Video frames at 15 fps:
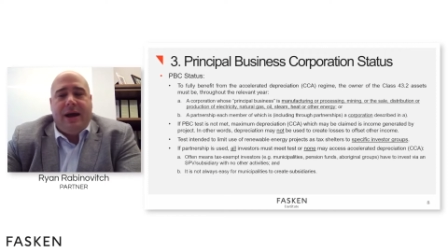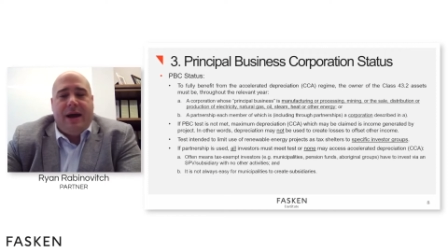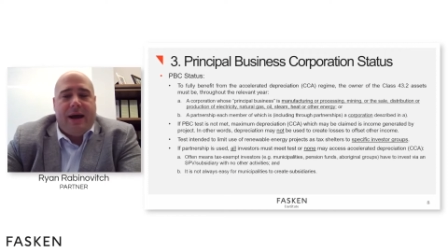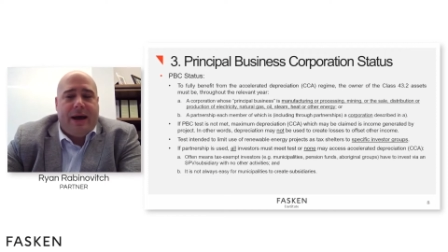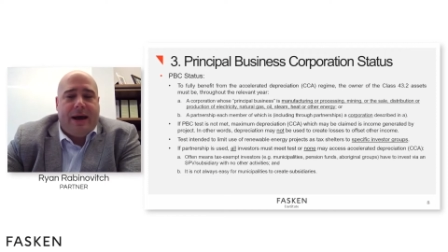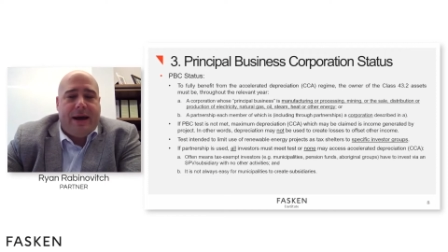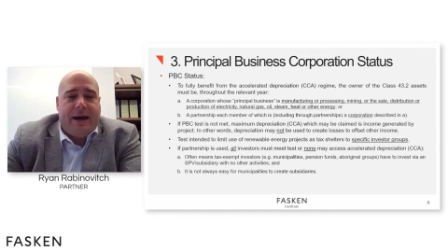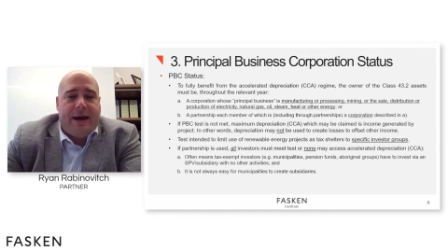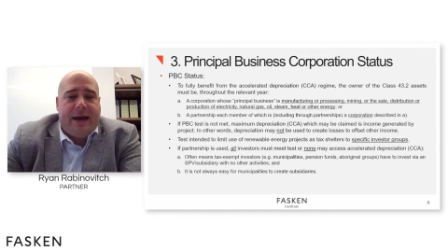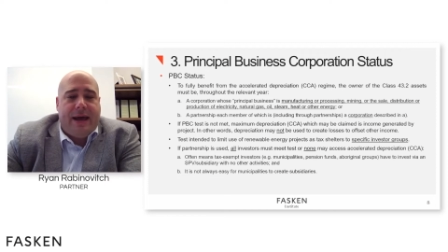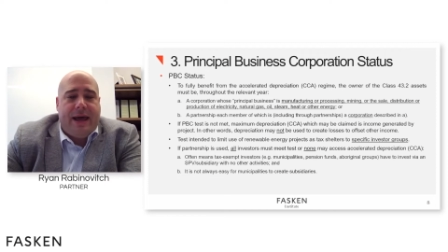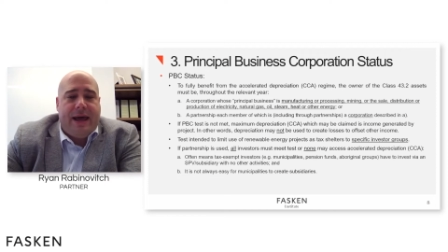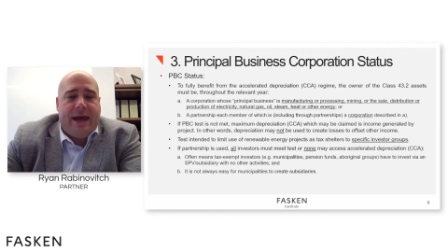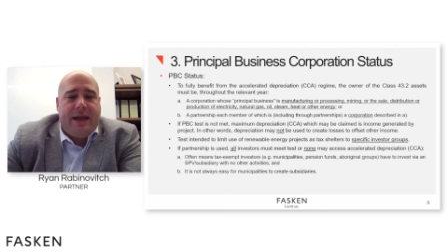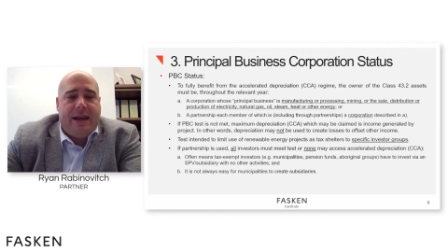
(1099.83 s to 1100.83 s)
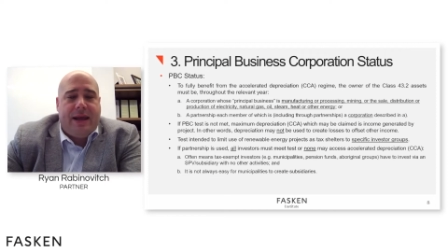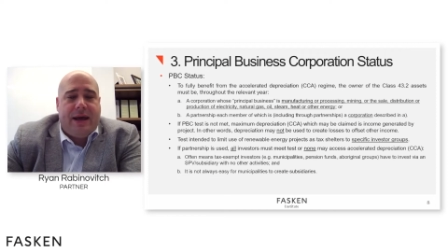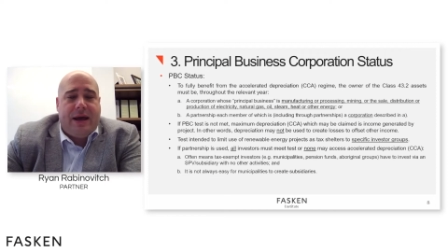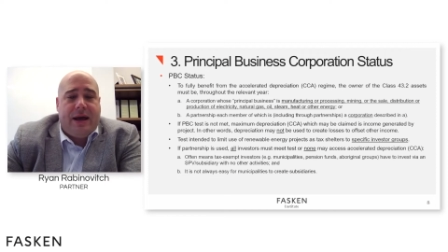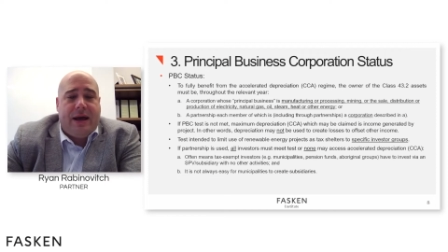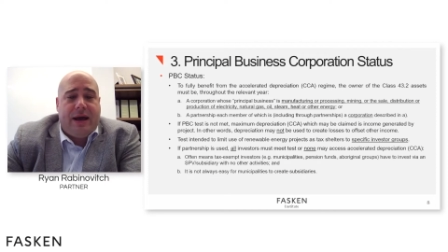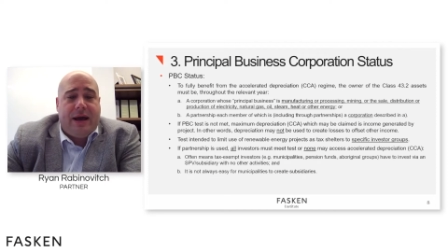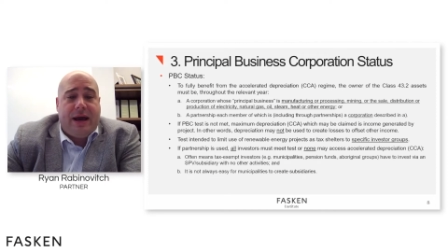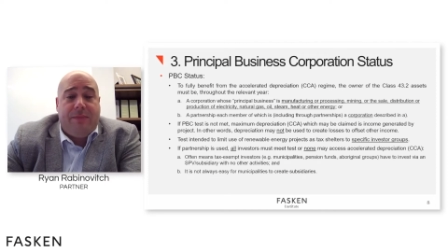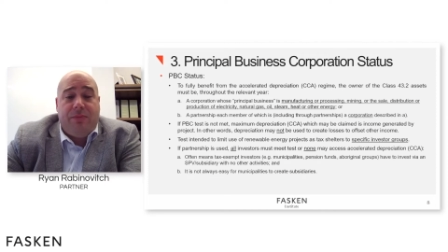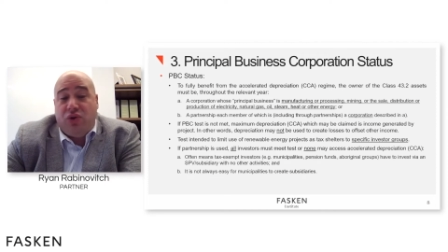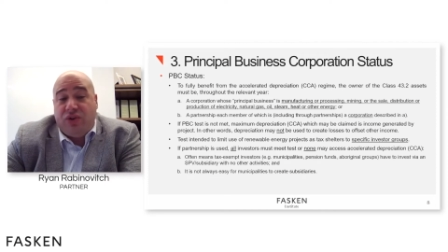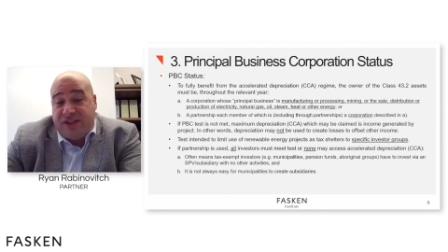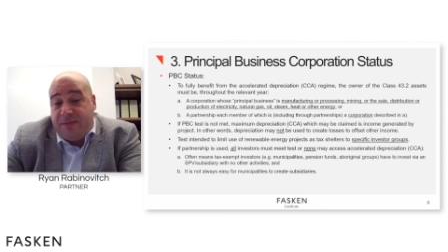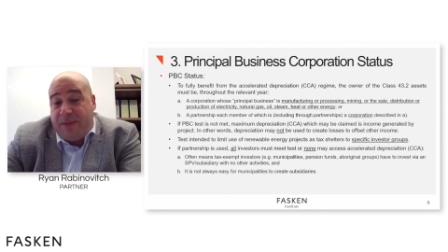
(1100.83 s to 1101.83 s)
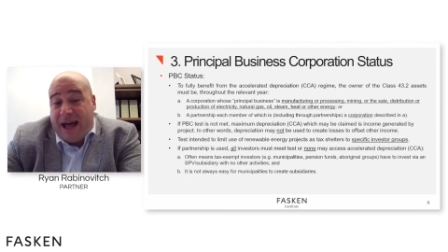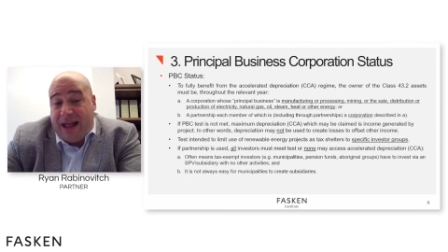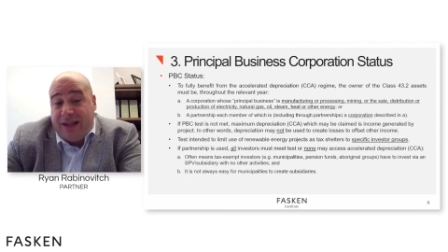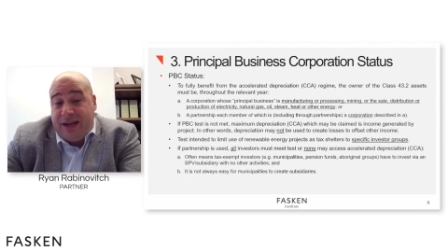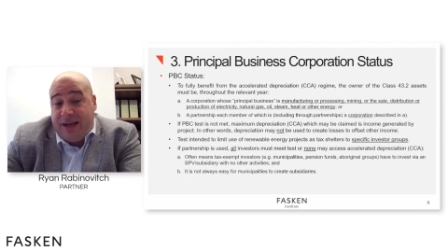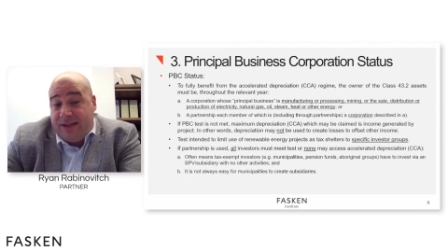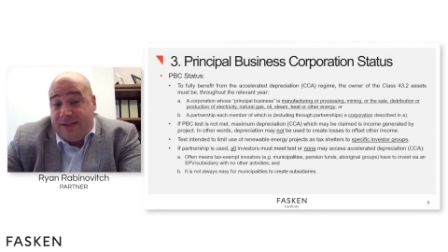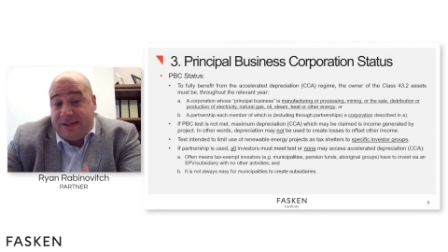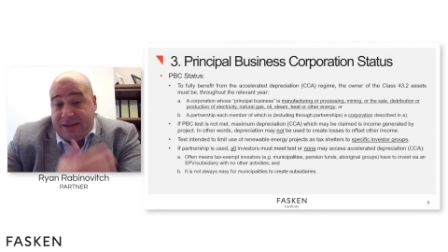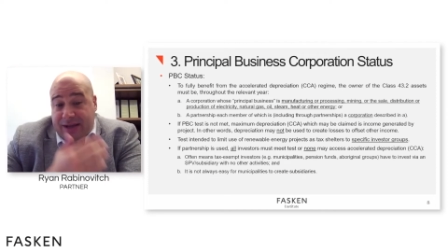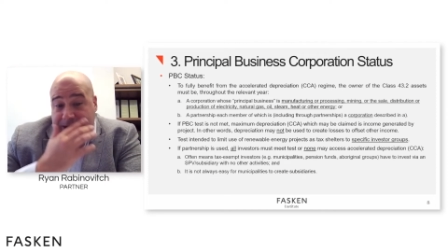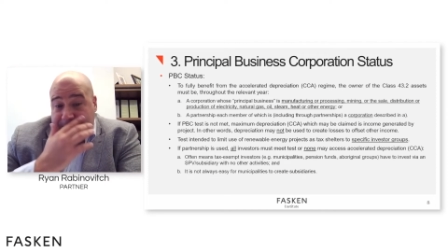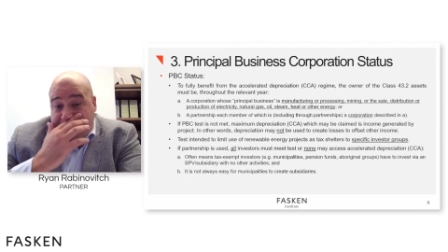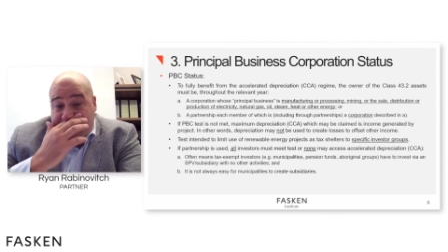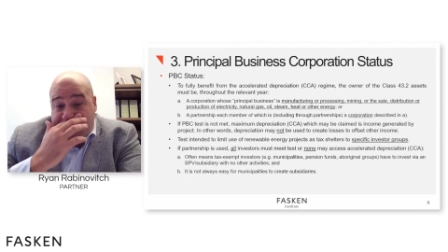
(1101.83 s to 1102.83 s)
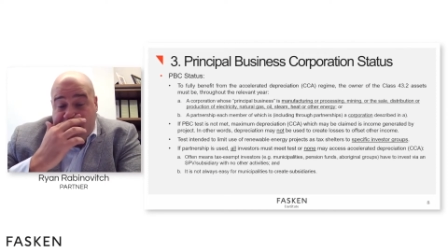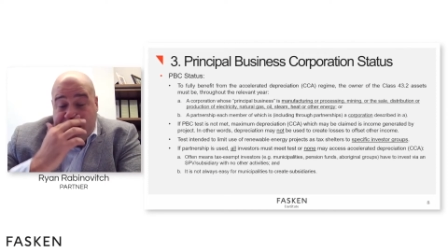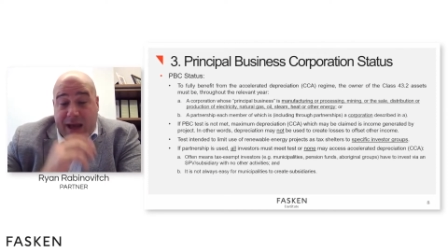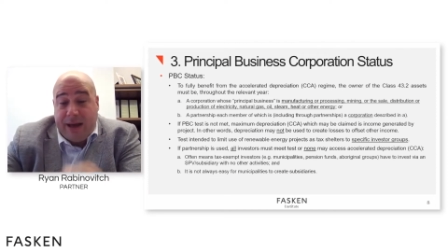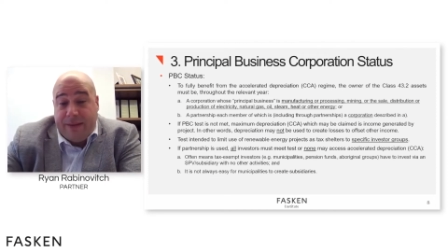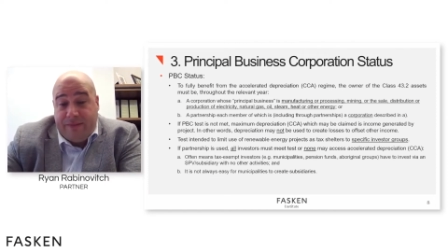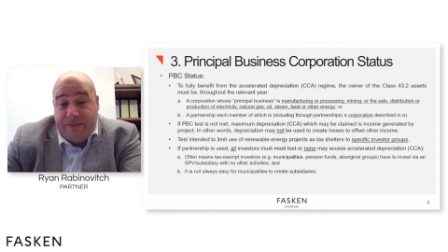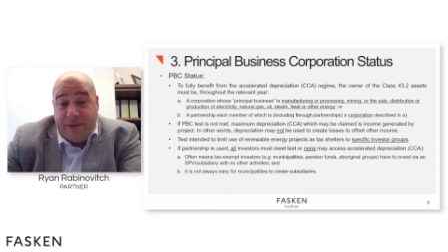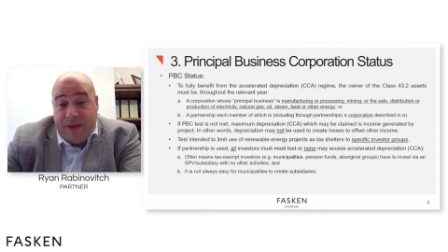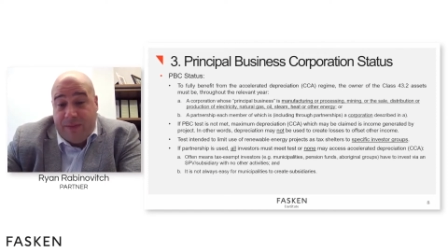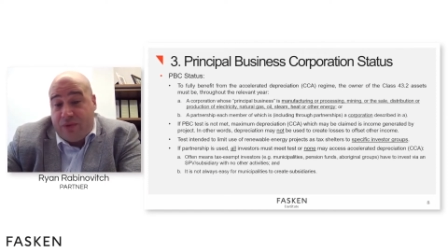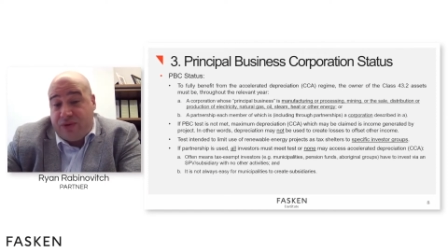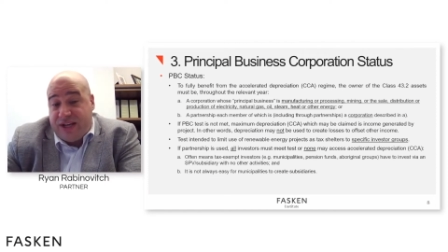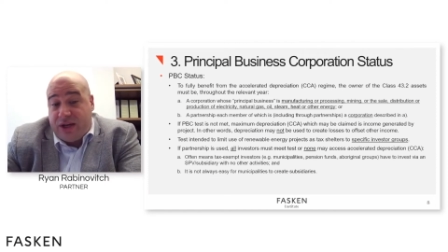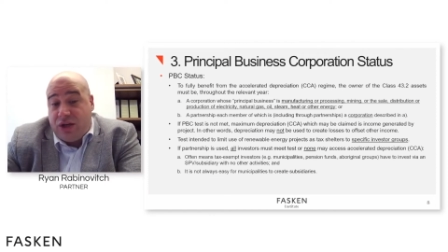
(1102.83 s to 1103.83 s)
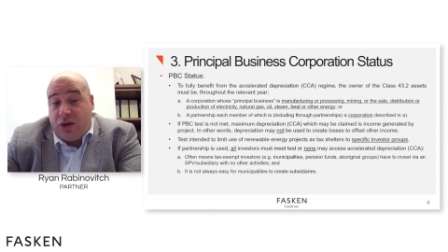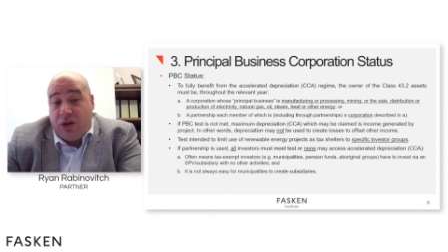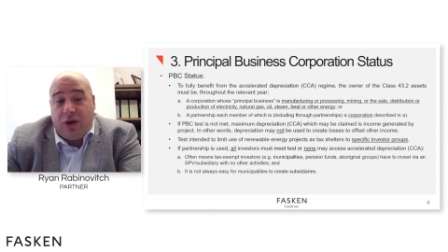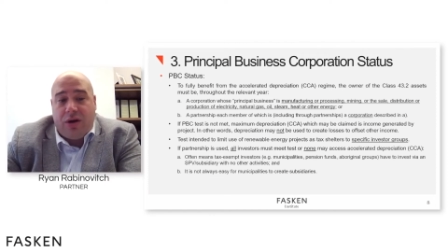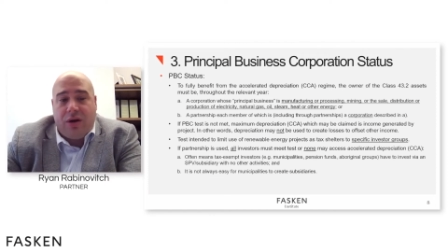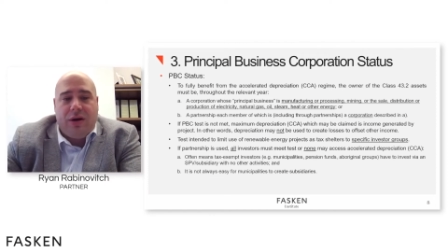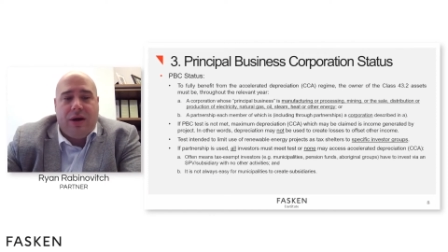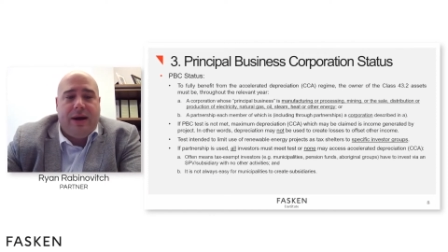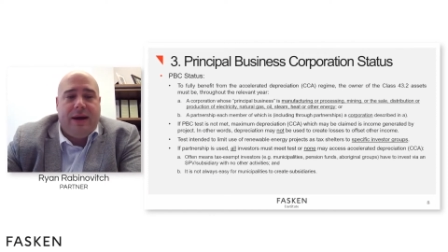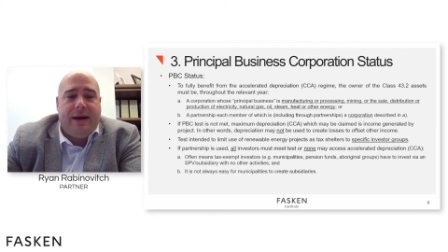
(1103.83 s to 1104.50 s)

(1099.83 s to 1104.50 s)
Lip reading: And municipalities in particular